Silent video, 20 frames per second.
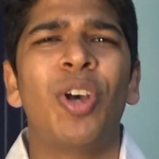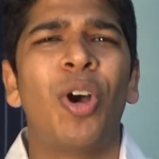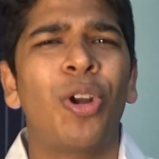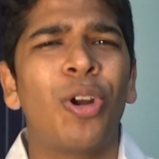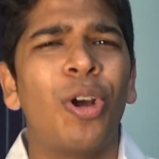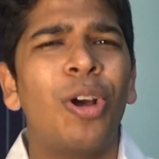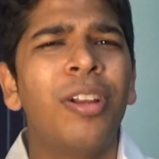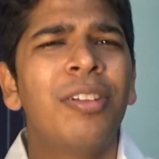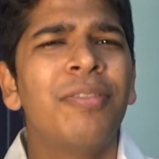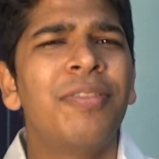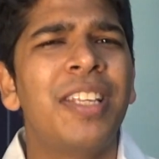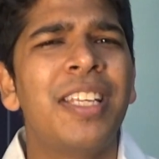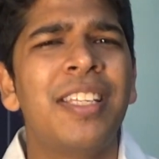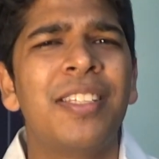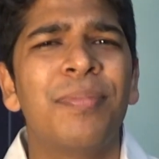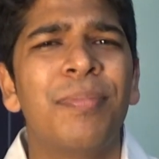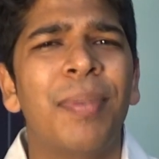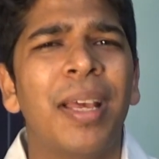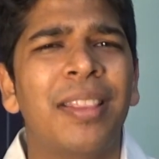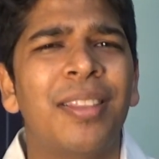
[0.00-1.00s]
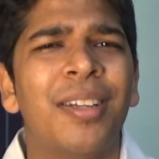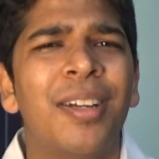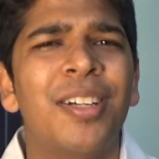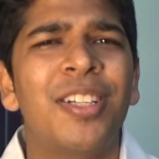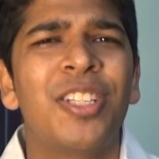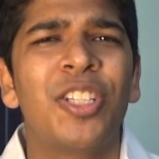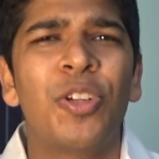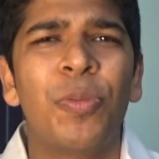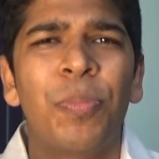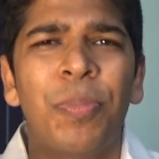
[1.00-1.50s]
or all of these
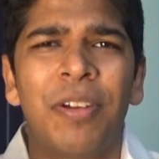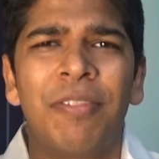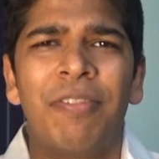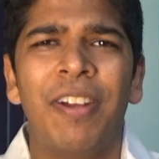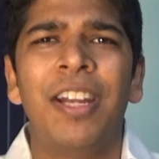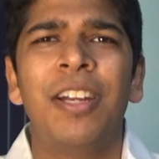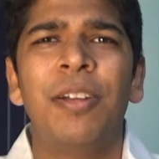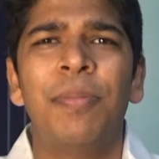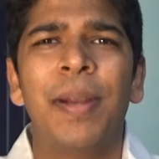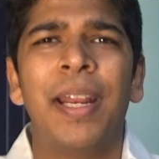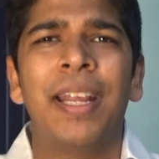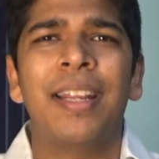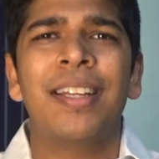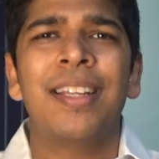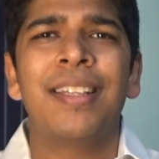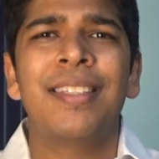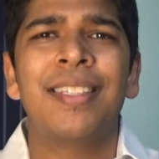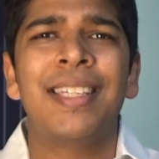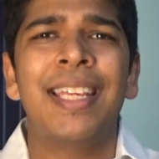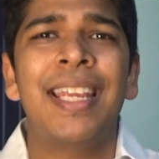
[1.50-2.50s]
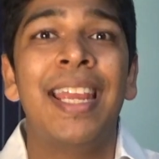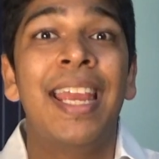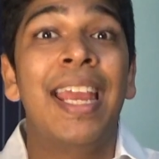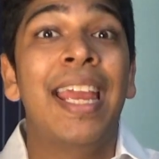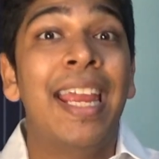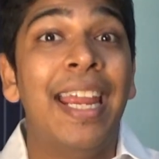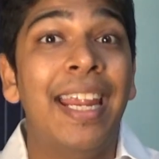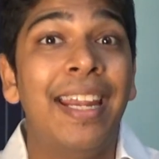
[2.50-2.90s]
methods to prevent pregnancy,